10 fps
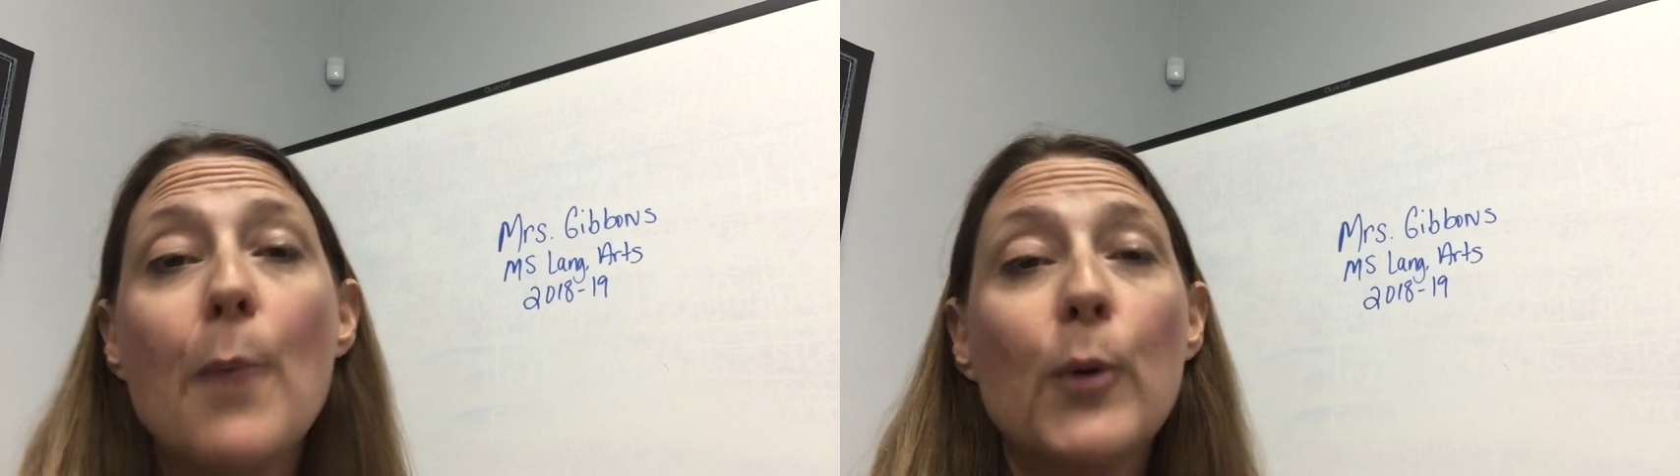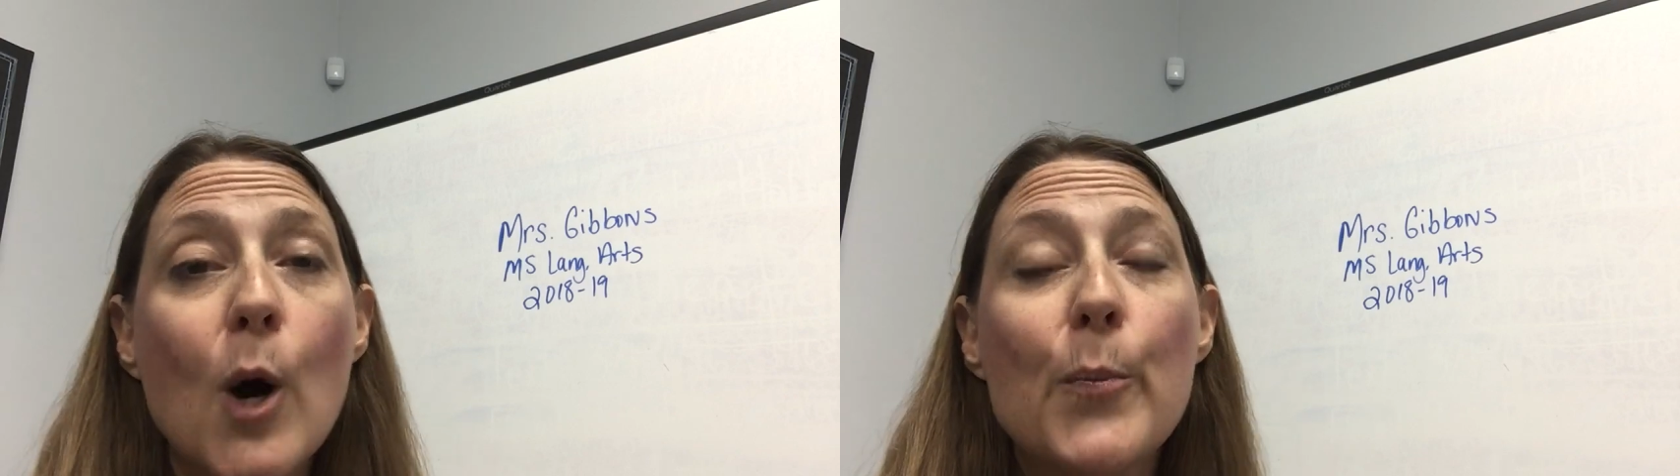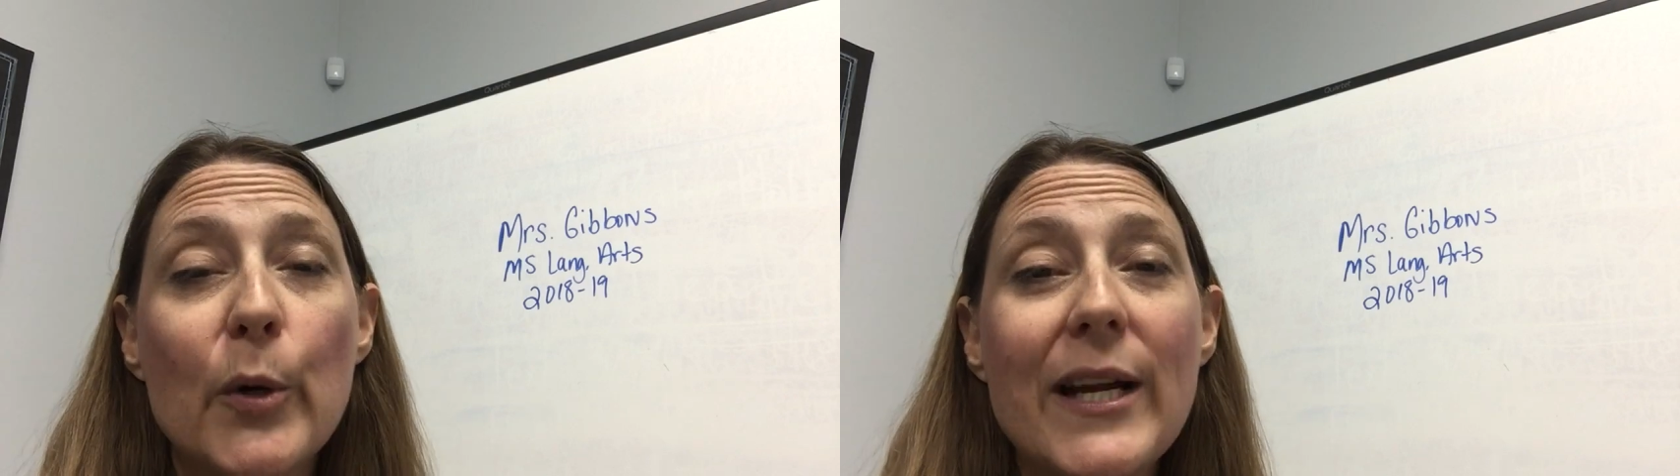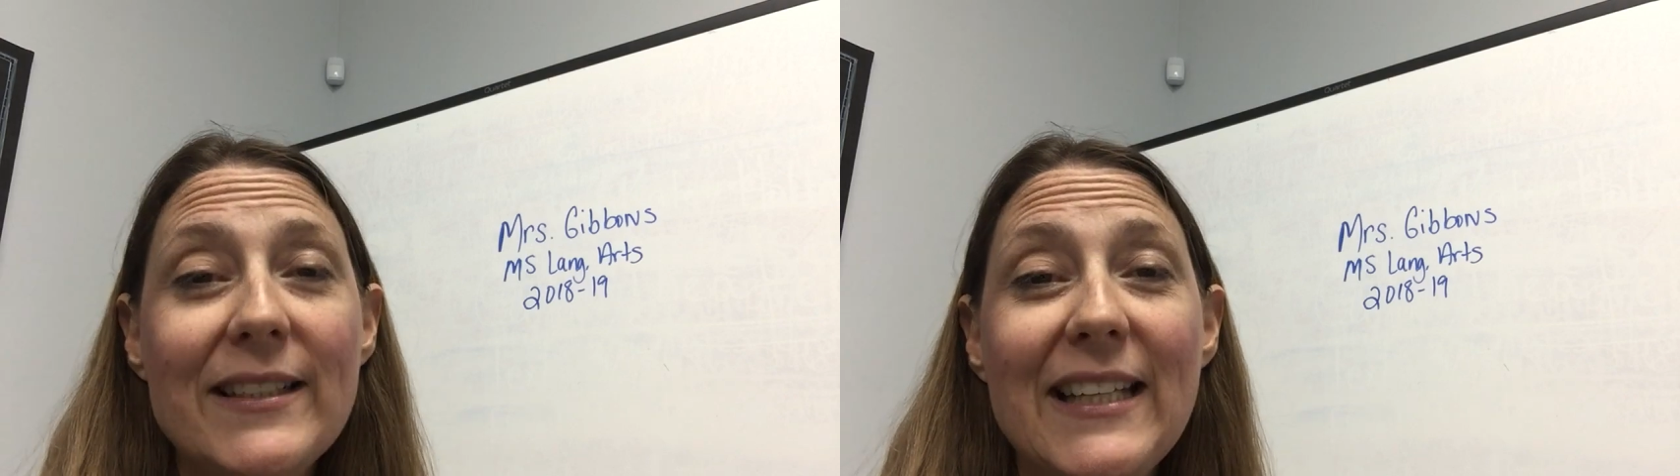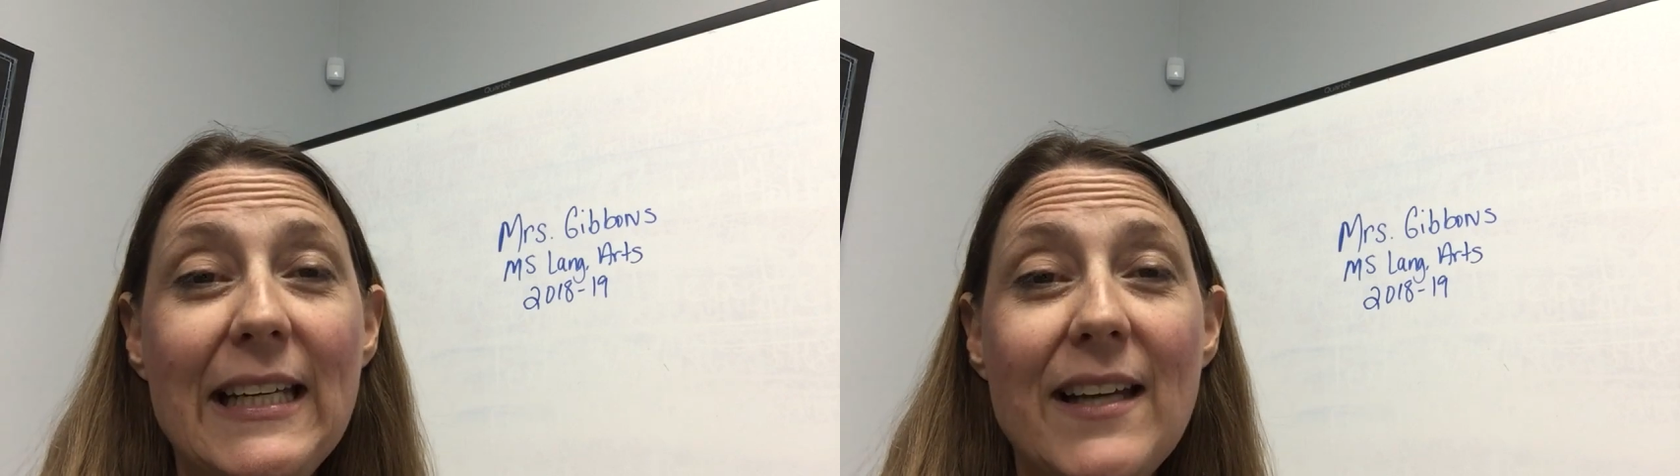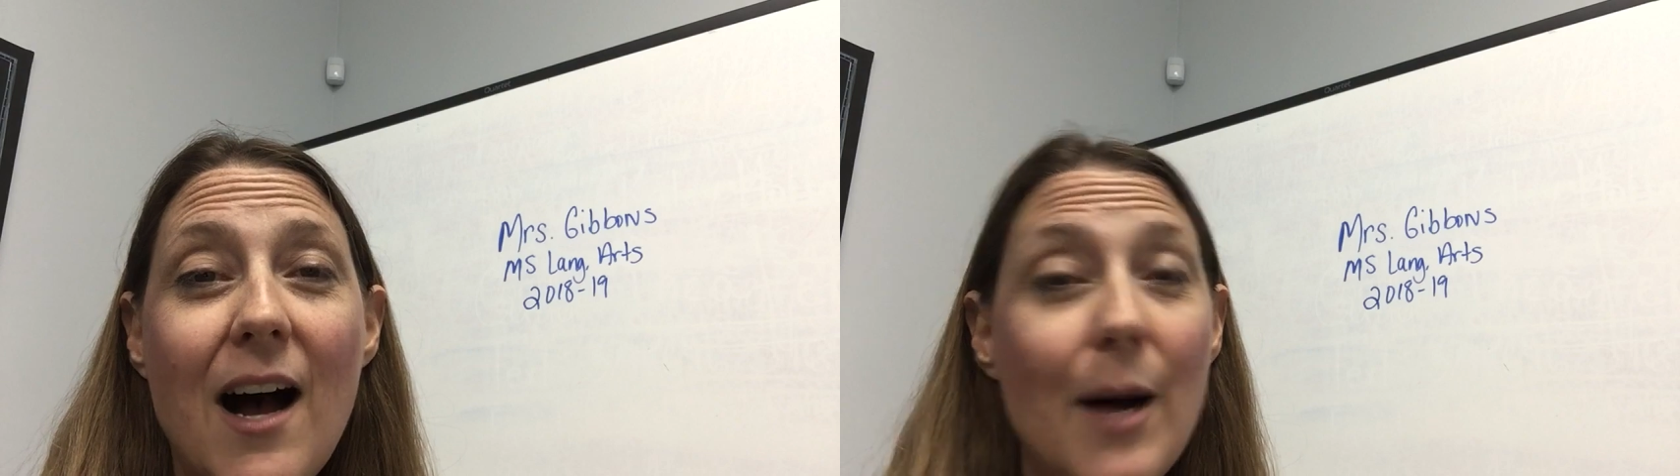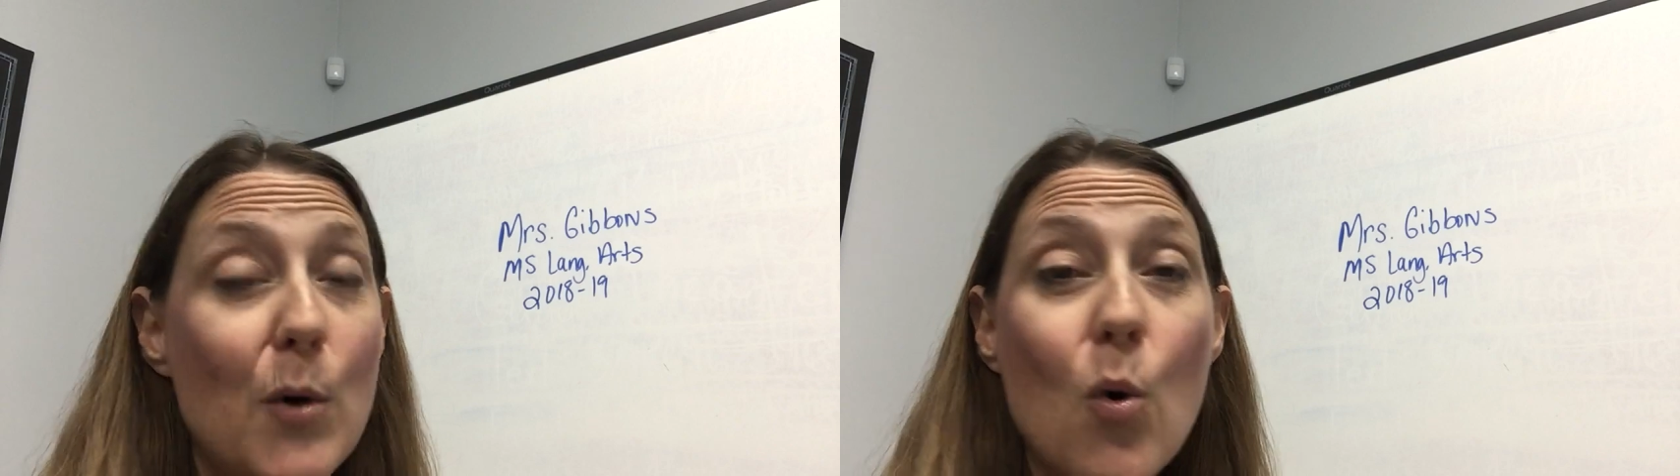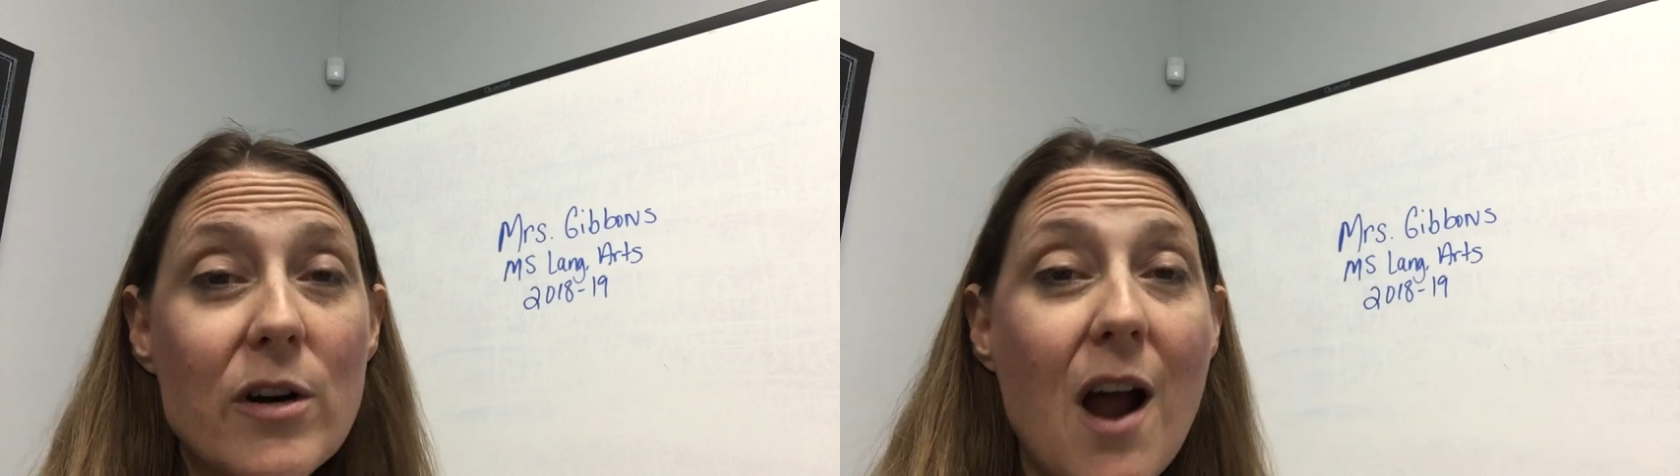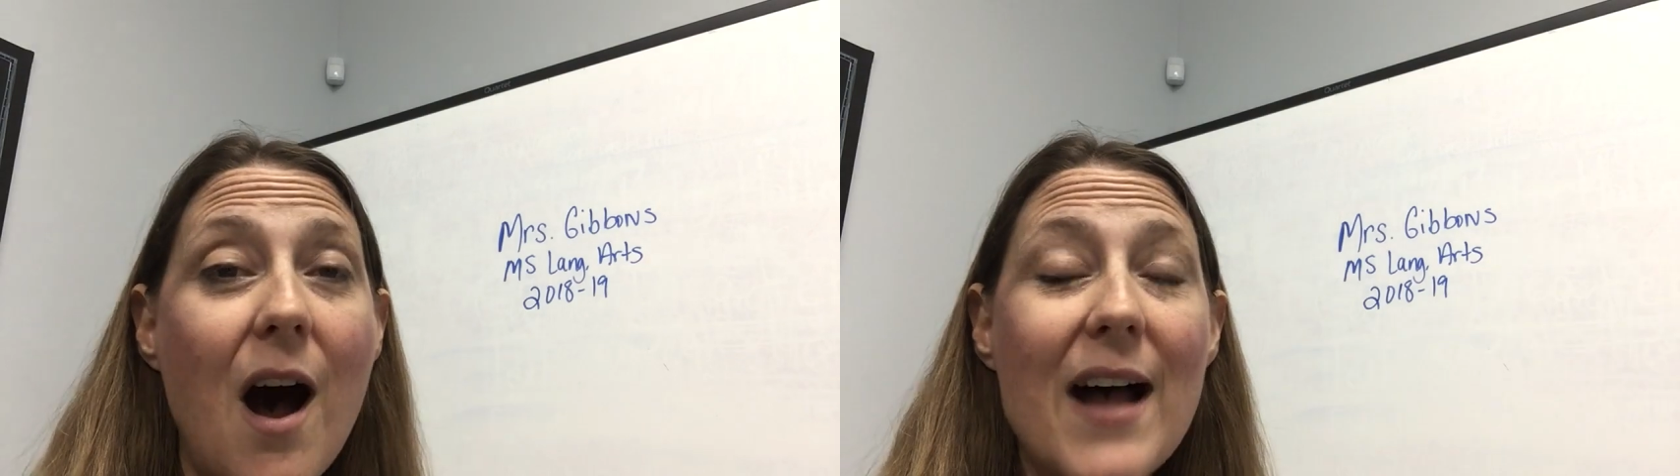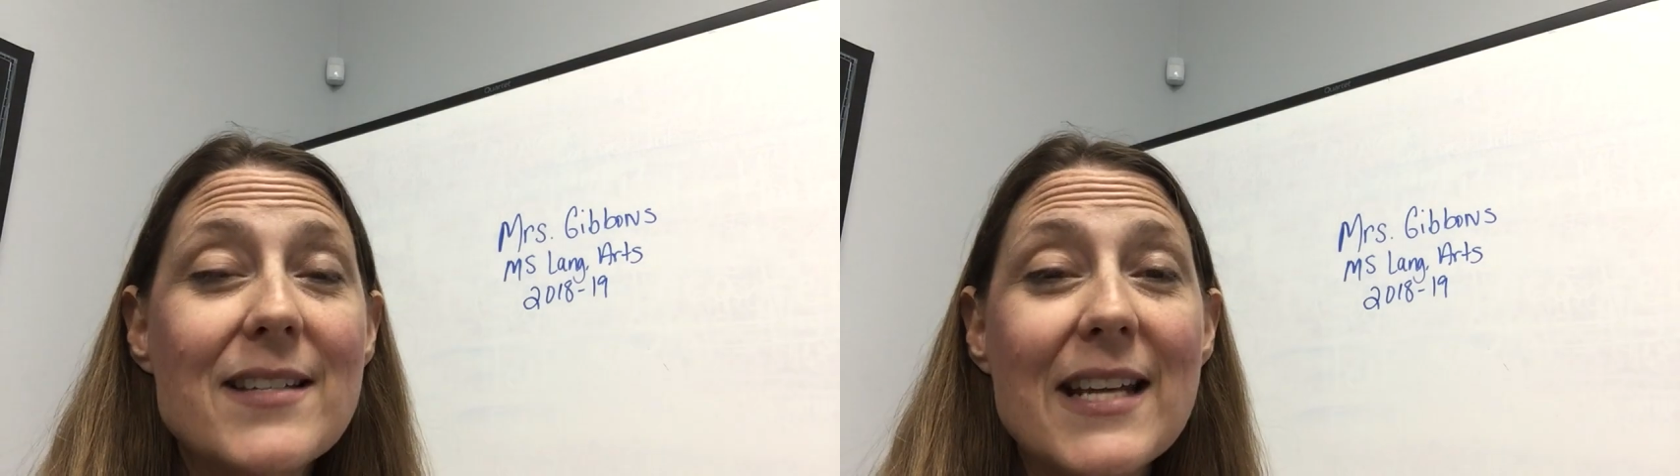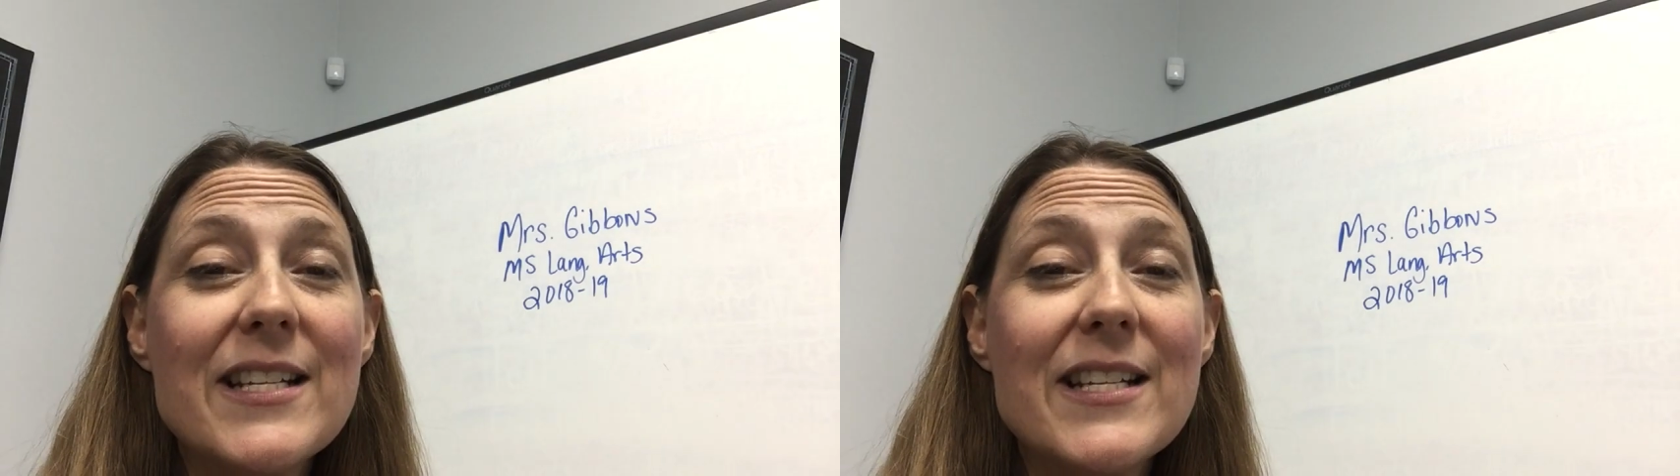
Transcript: appropriately or not.